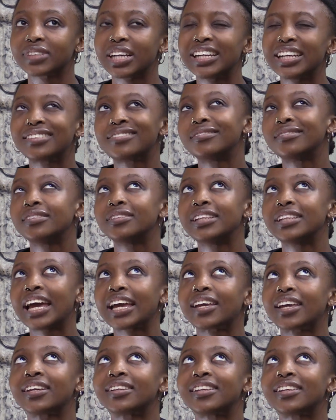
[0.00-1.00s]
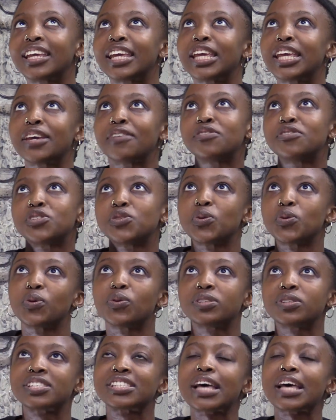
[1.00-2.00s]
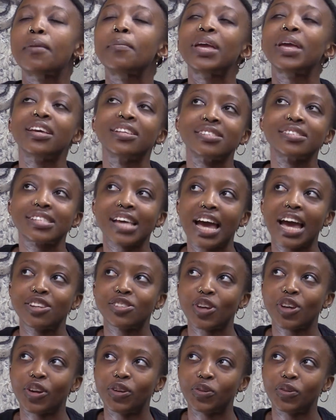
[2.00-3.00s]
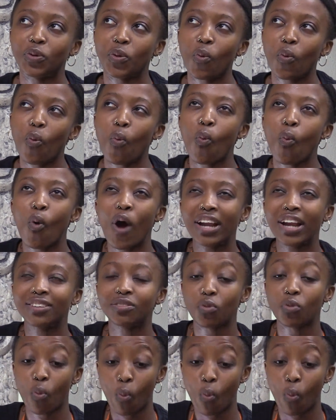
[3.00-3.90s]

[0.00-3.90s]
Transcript: it gives you some insight on what